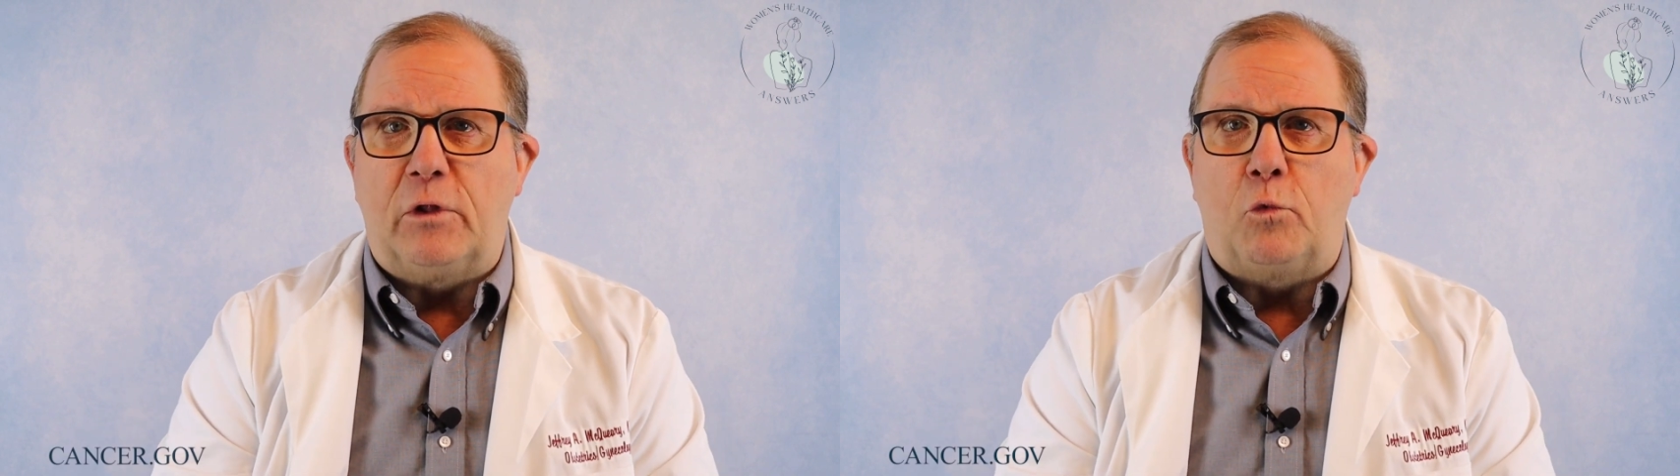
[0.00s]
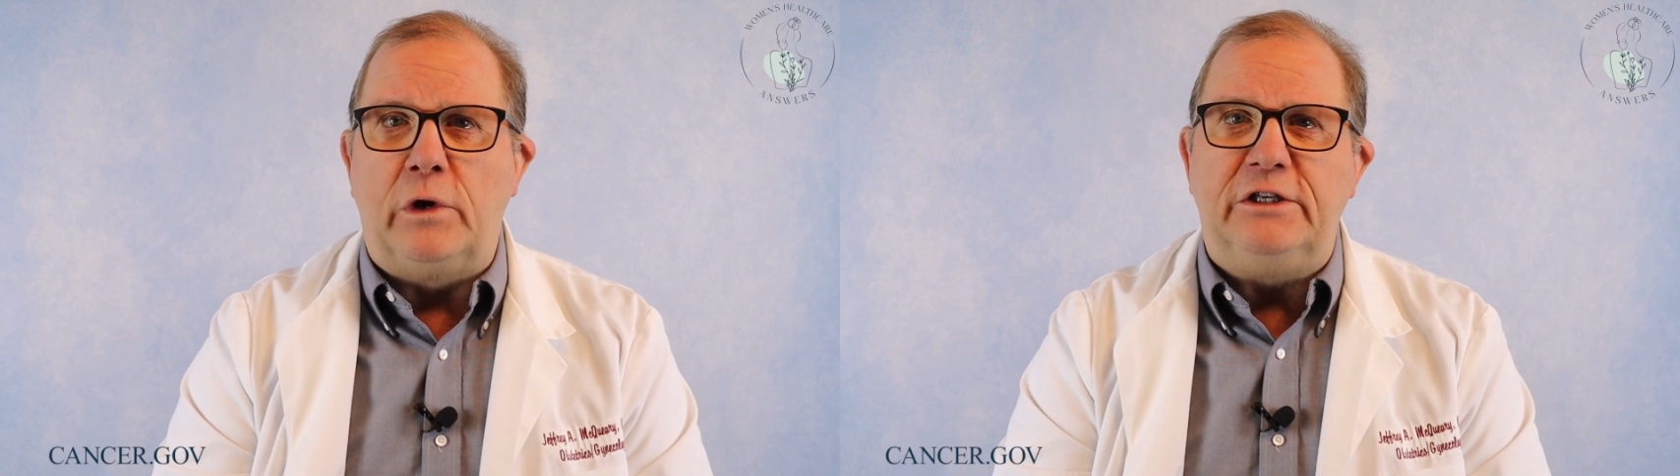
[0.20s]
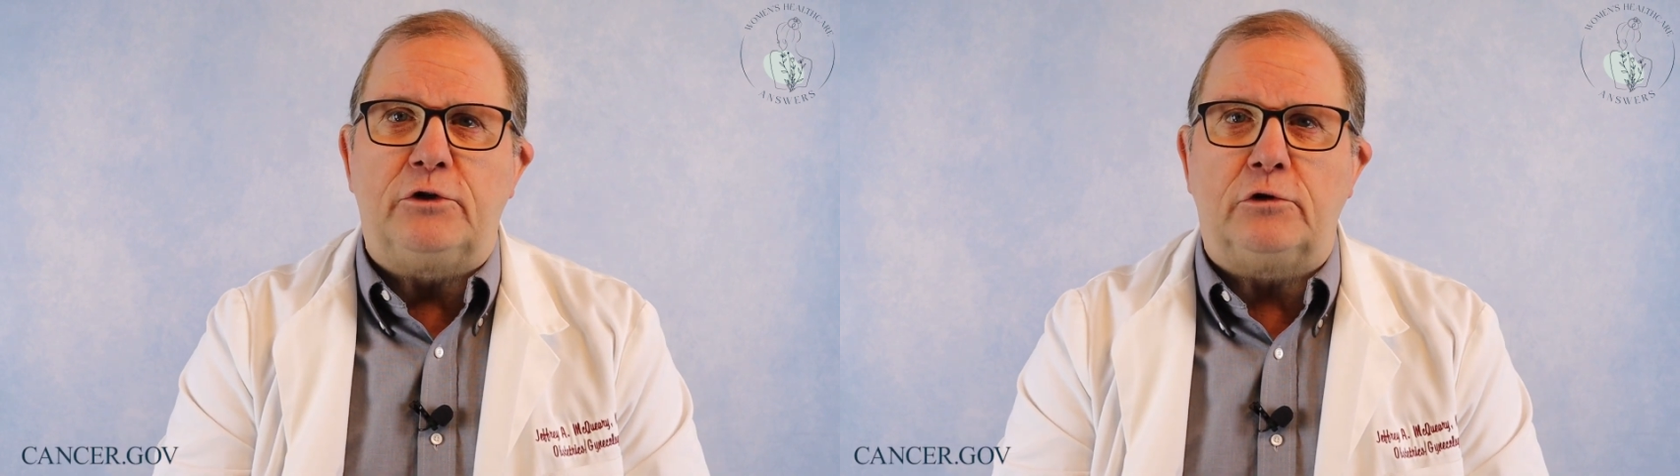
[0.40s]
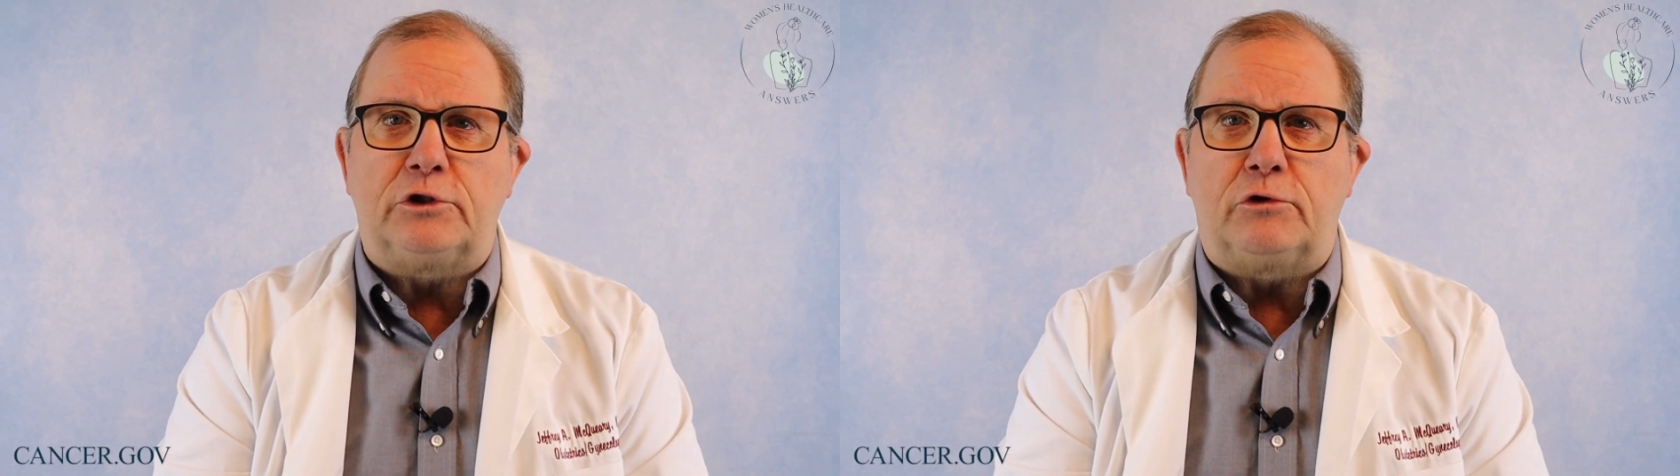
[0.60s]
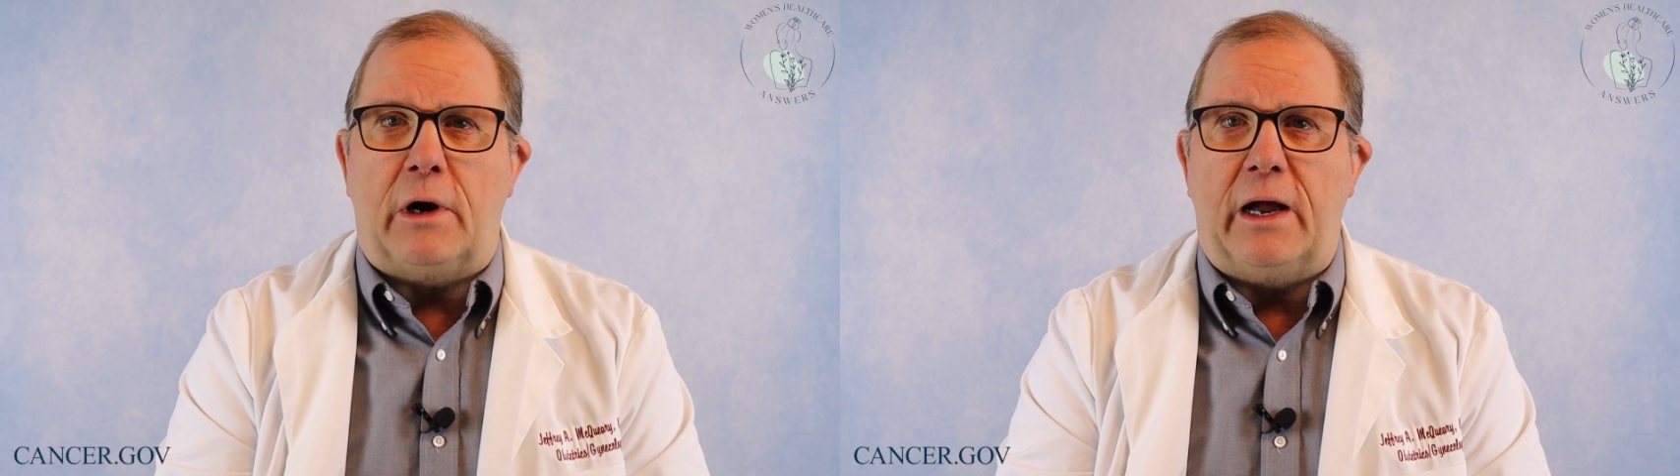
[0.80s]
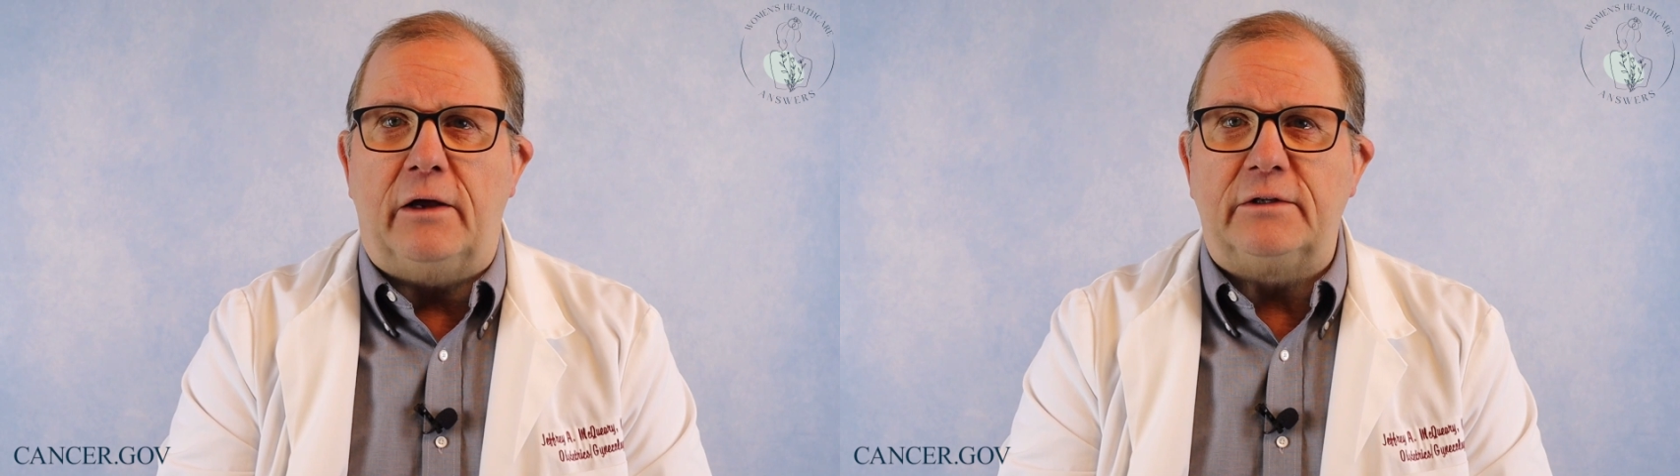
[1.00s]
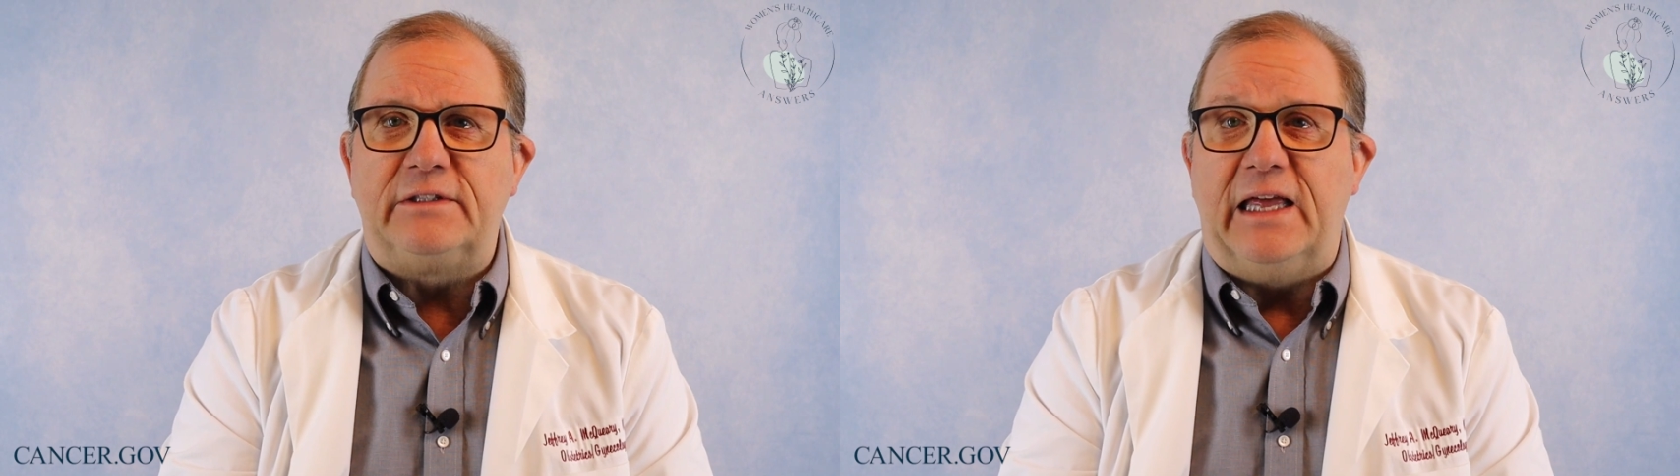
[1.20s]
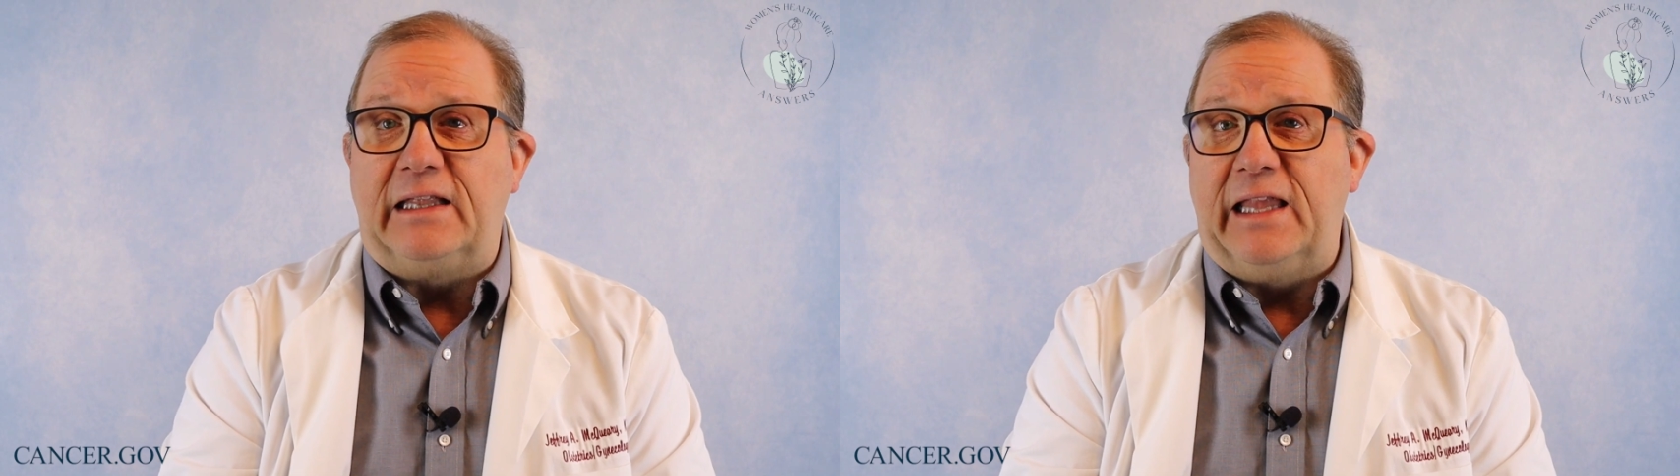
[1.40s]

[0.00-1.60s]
research trials that